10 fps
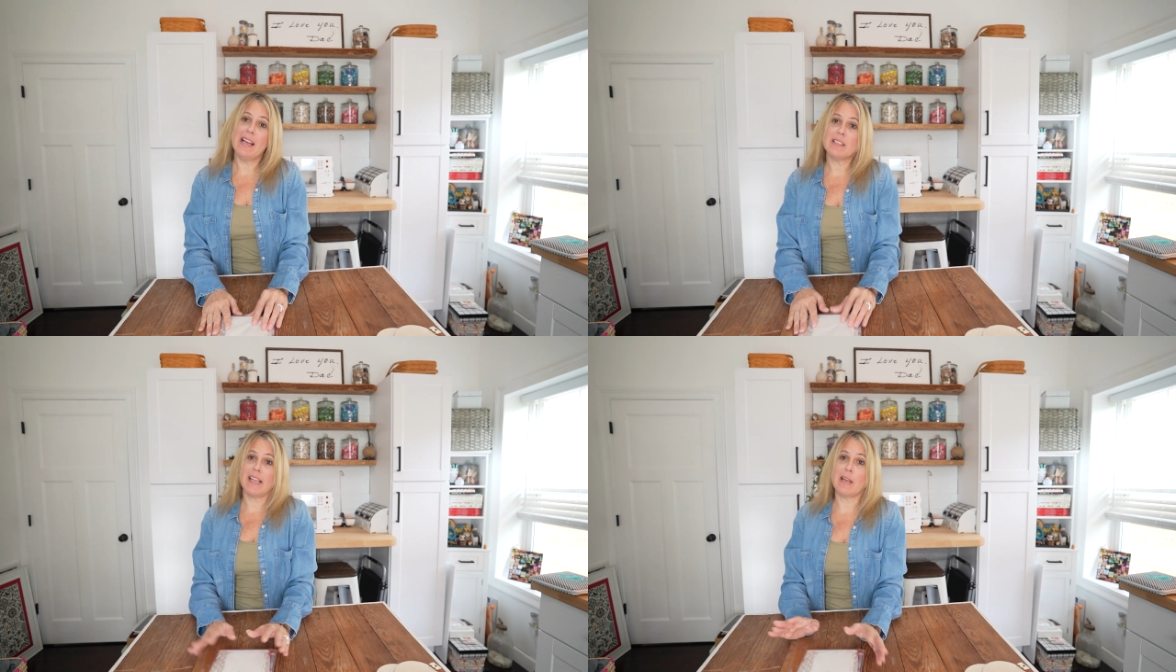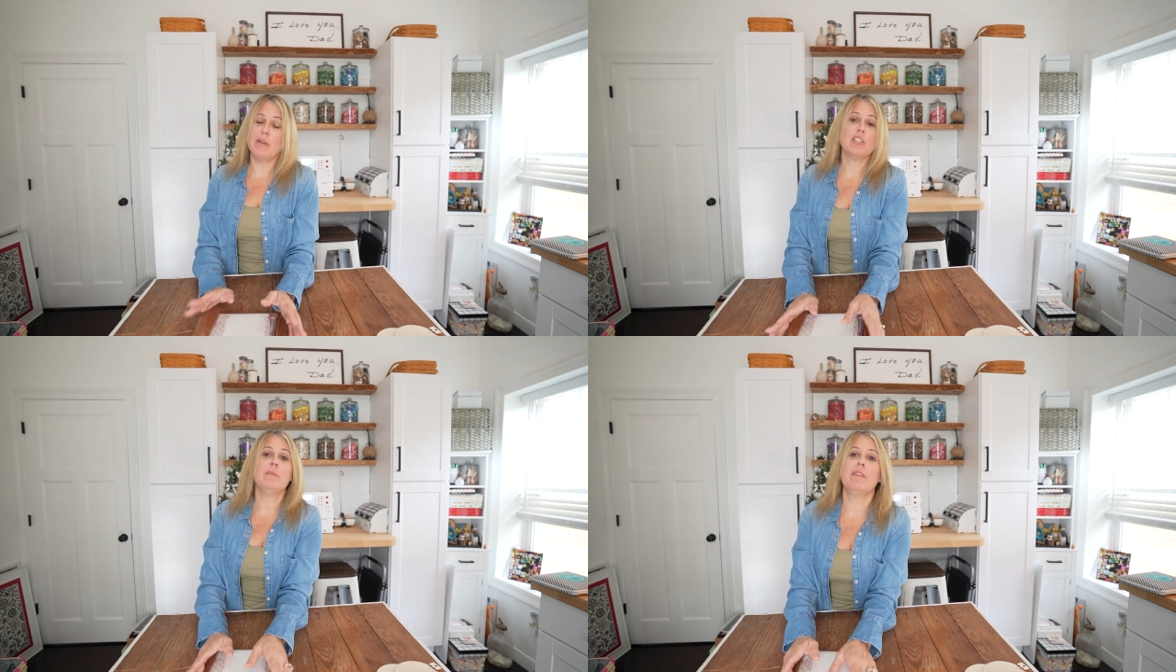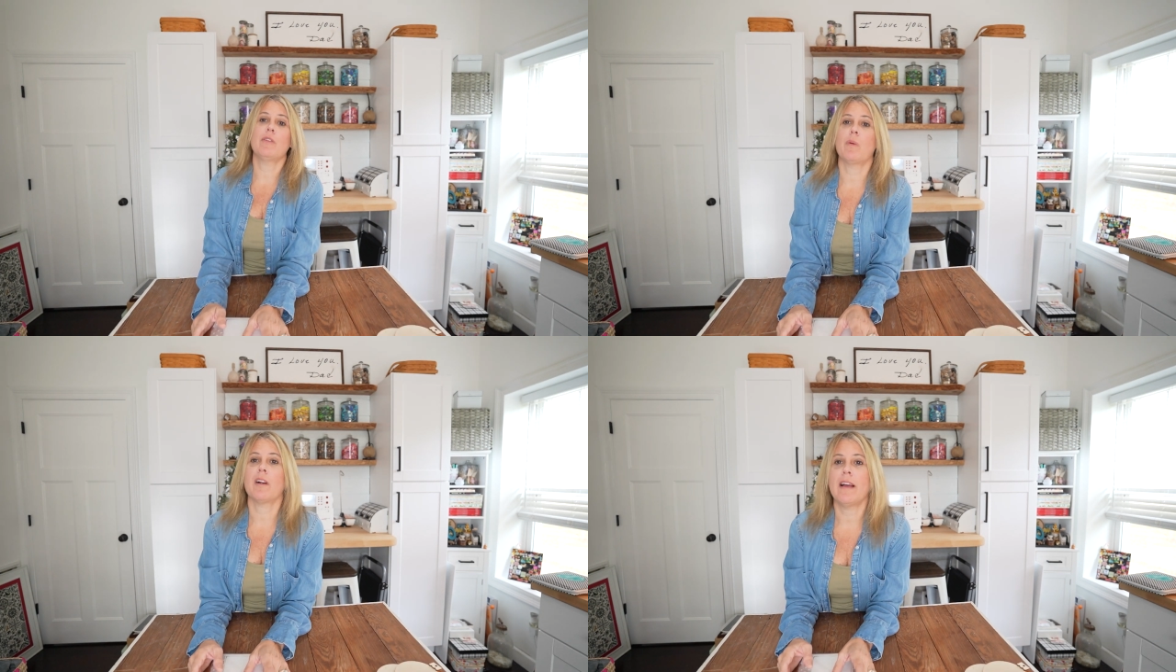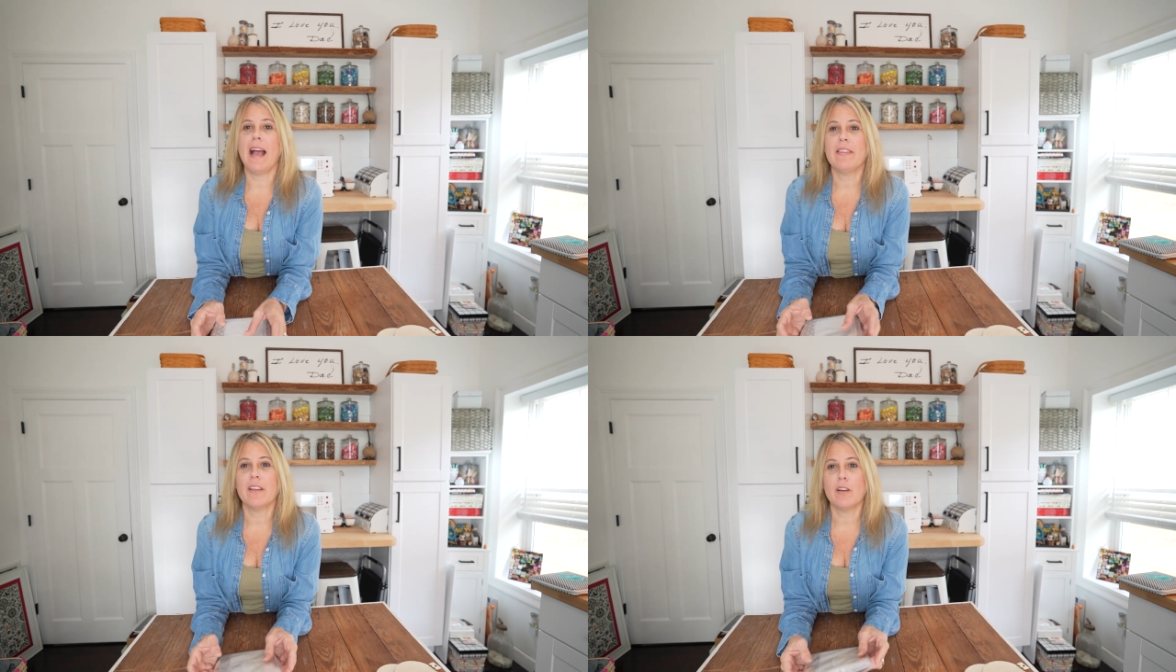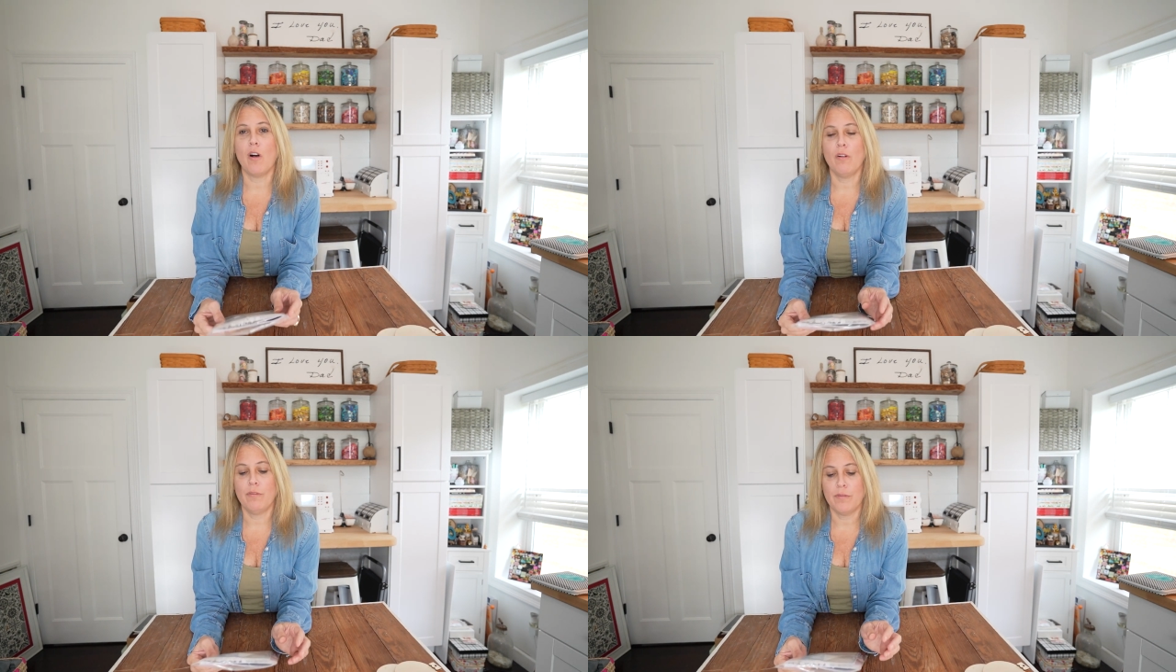like I mentioned before, at the
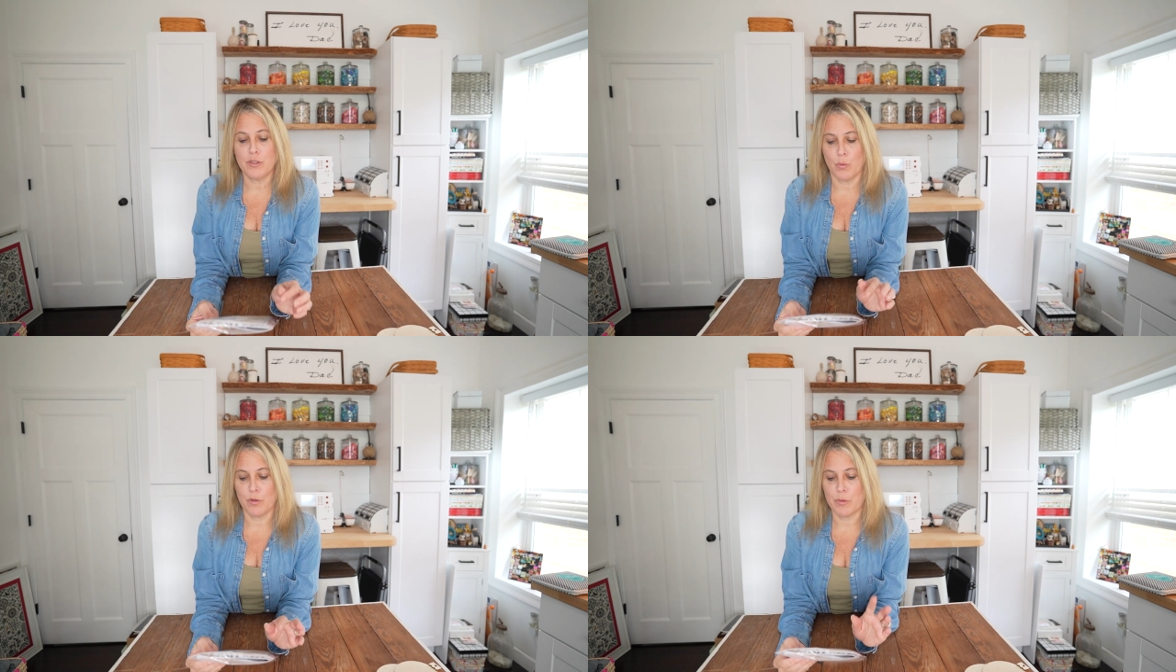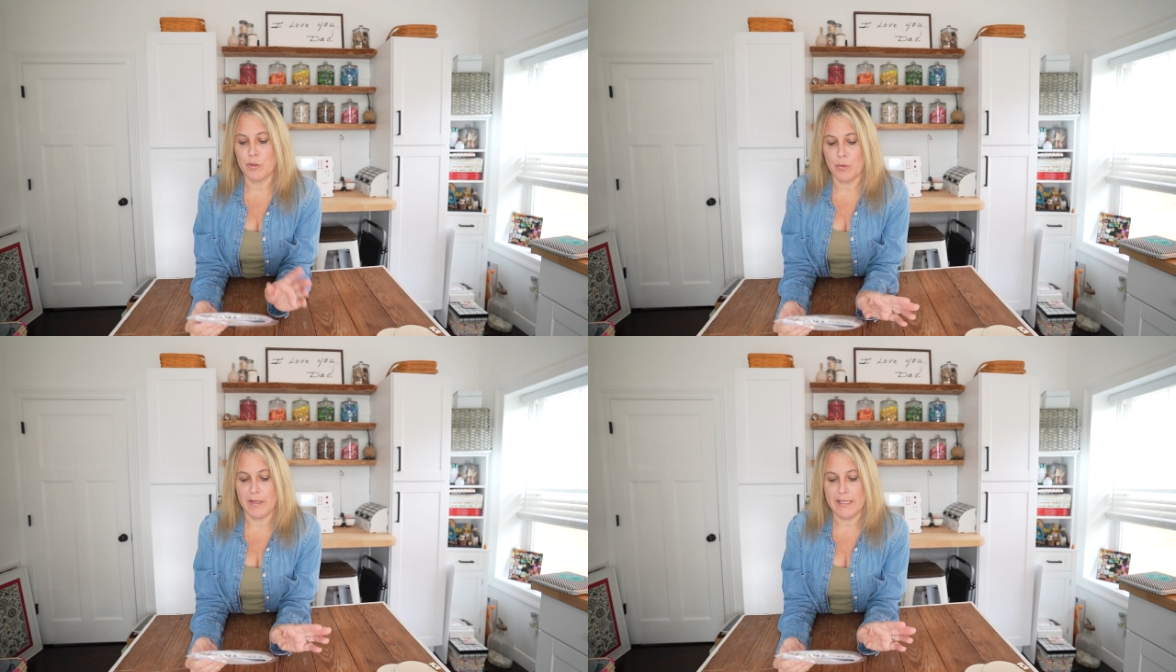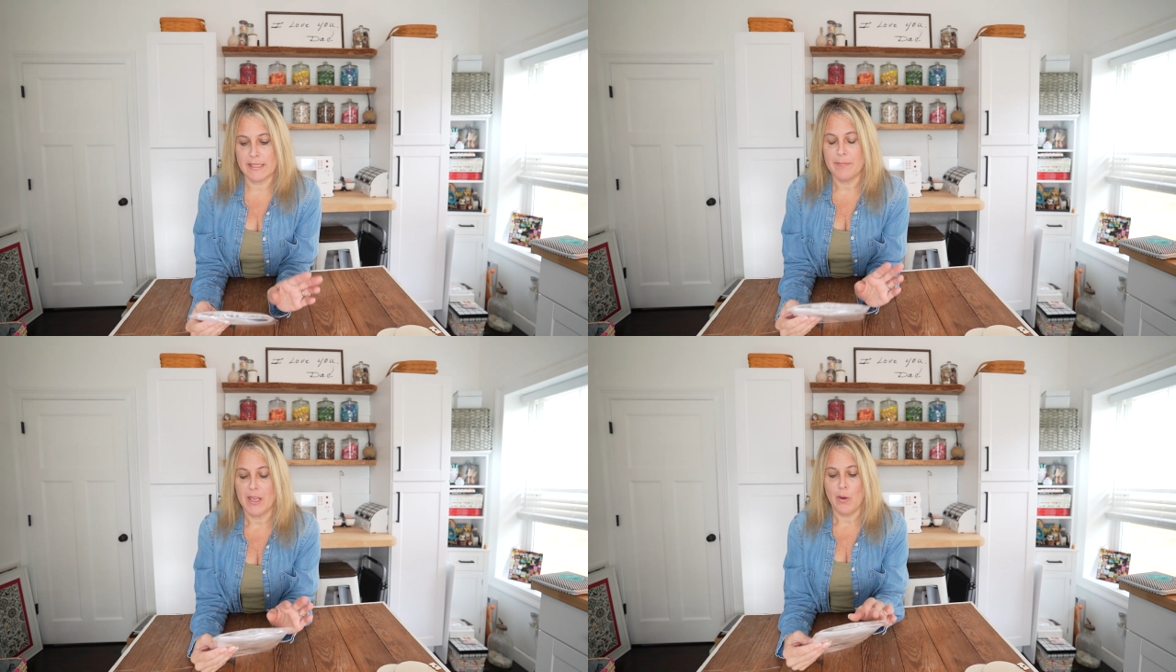Gulf Shores retreat,